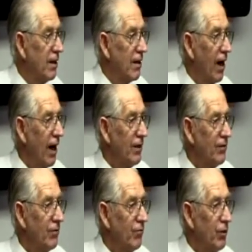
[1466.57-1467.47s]
right,
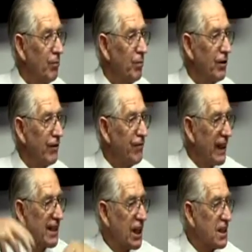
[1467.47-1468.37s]
you put the
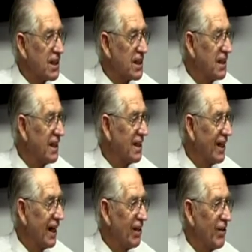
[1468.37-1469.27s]
fixins,
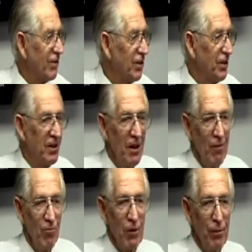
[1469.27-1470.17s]
I love that word,
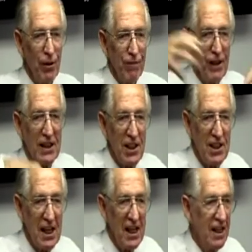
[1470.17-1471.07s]
you put the
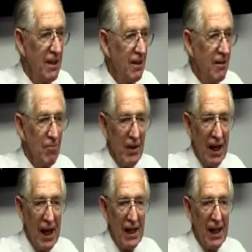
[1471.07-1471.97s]
fixins in,
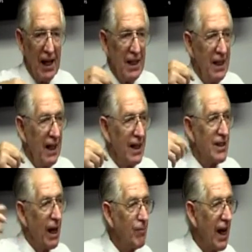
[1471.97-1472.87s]
and then in
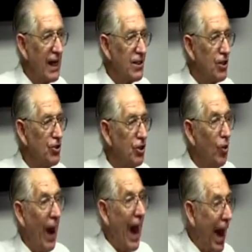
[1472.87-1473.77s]
some cases
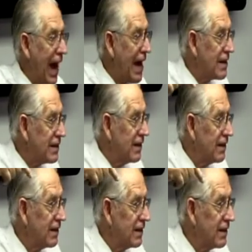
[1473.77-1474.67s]
you add
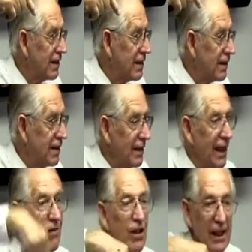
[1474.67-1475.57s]

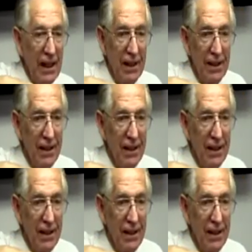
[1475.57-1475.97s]
leavening.